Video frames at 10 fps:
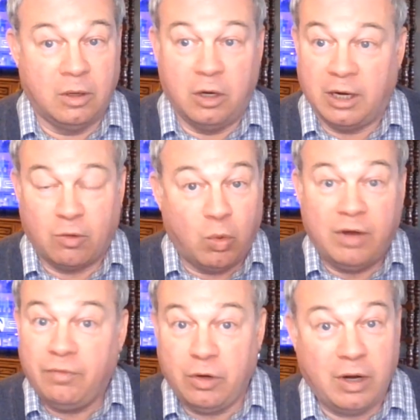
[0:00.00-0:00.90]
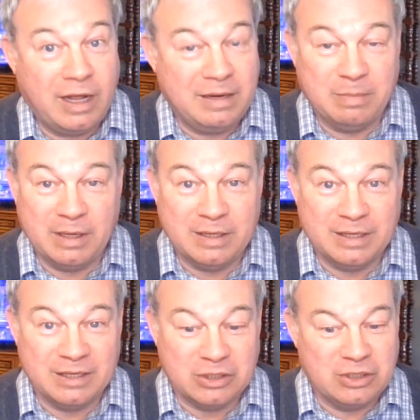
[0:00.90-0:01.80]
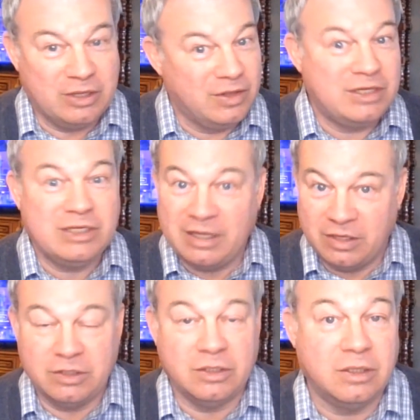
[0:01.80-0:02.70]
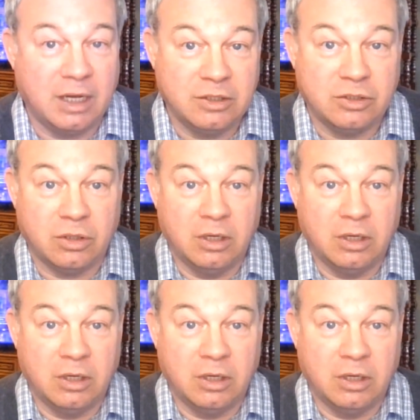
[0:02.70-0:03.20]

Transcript: like whatever your hot button is, they say this is the answer.